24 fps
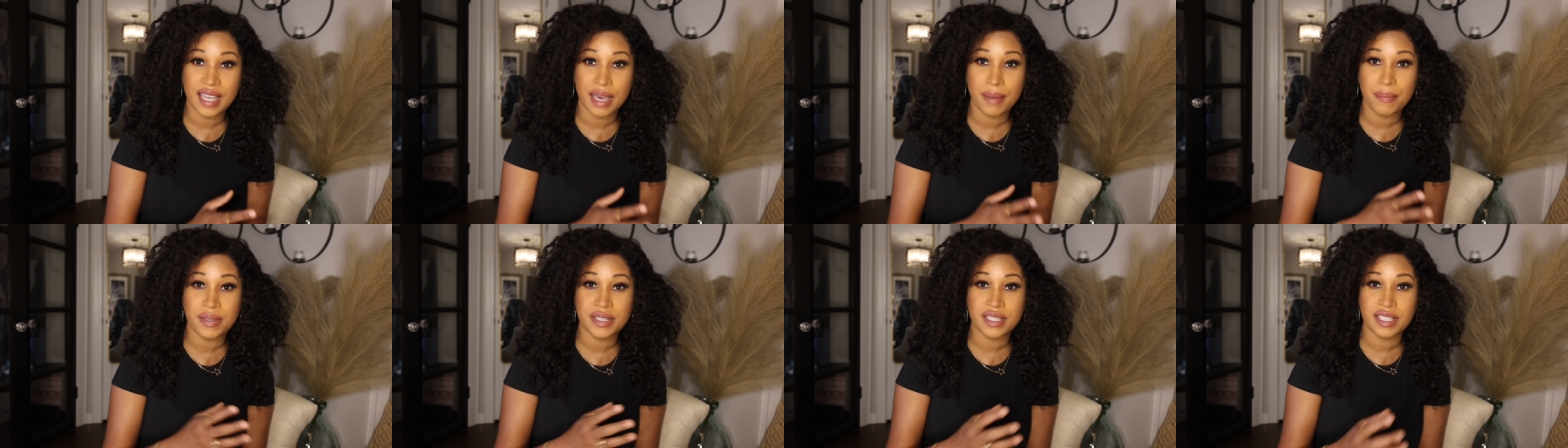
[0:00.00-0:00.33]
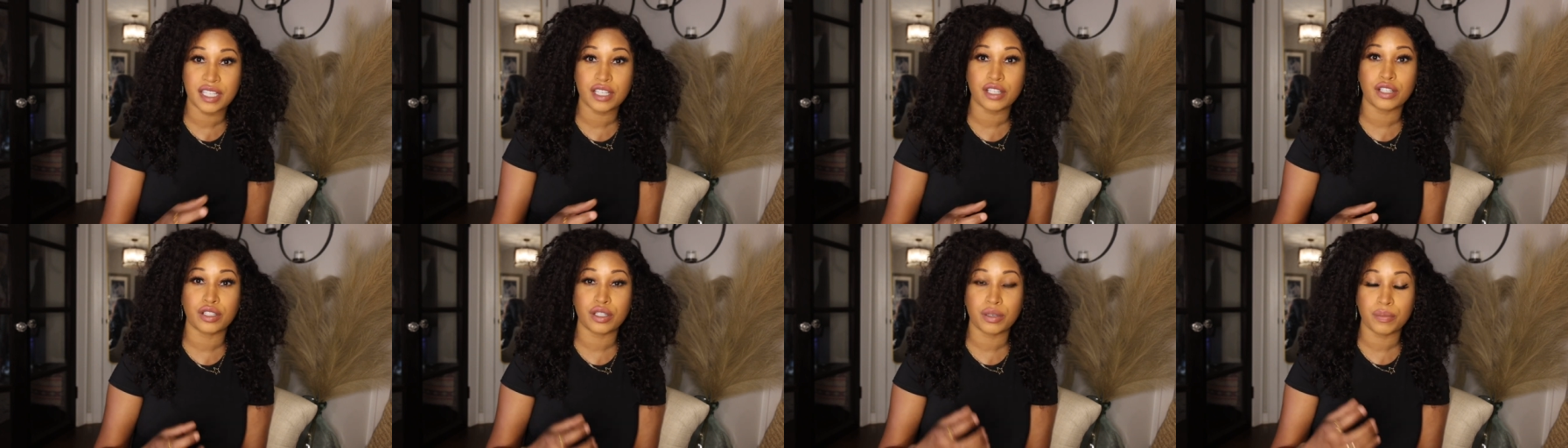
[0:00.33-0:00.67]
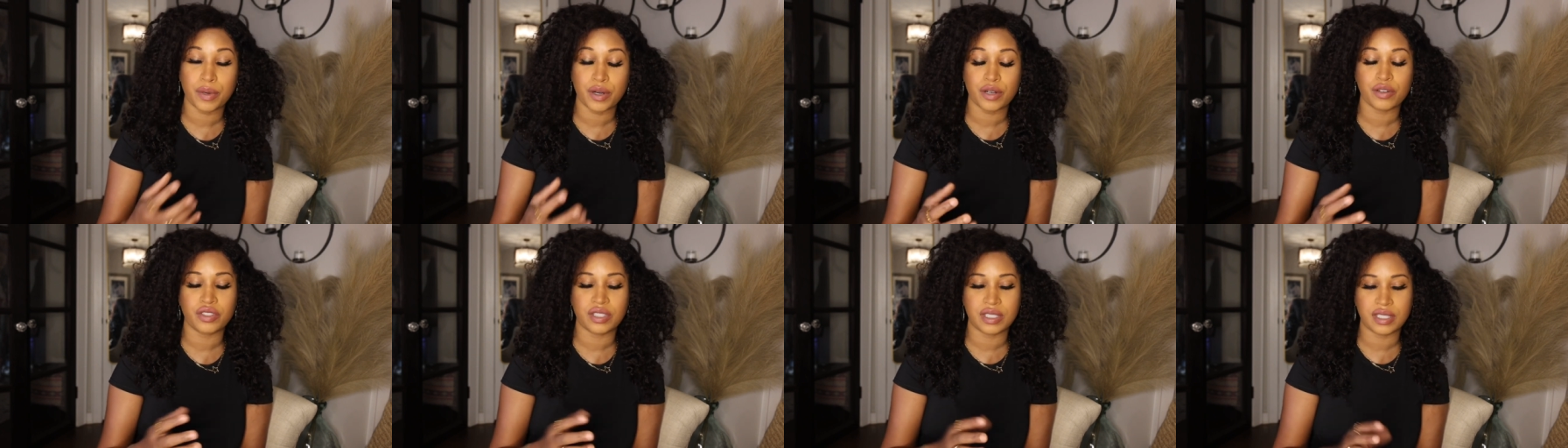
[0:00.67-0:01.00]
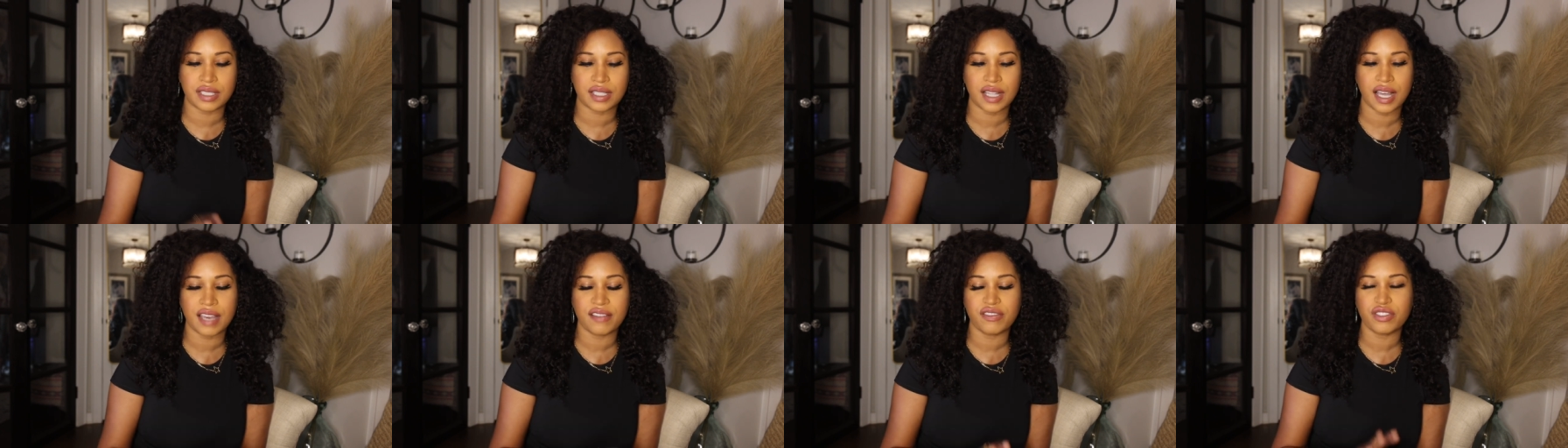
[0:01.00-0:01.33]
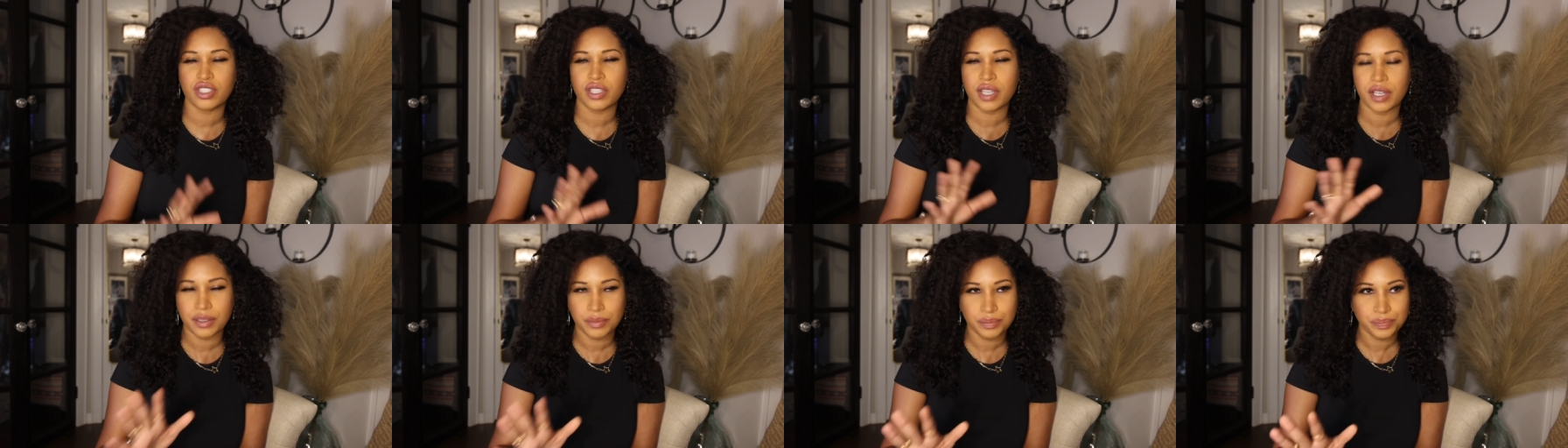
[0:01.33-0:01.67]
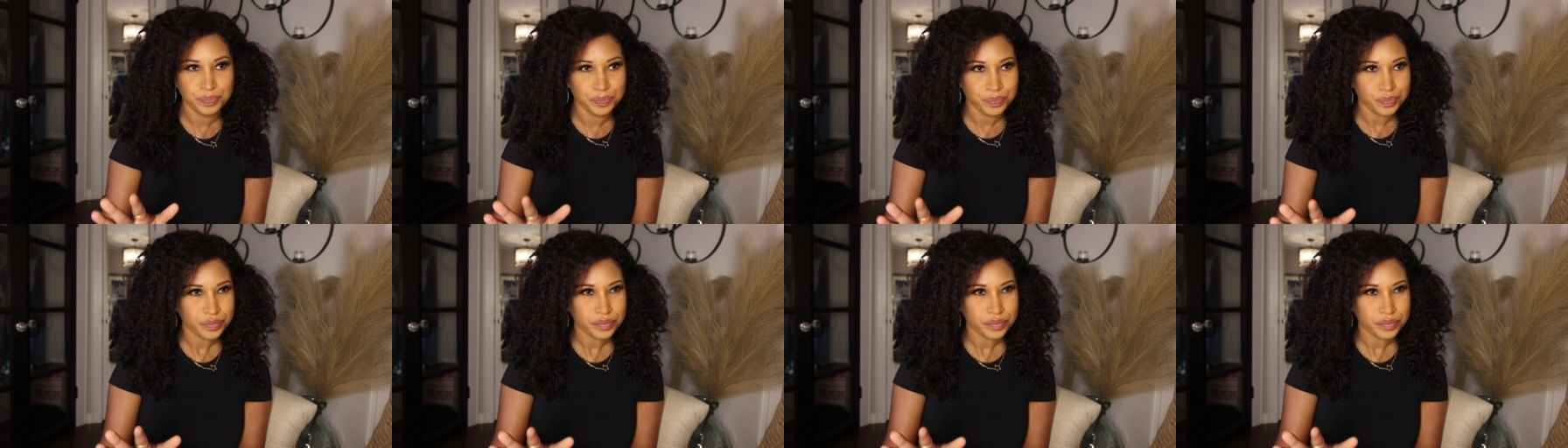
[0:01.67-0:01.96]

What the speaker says: That particular person's life. So,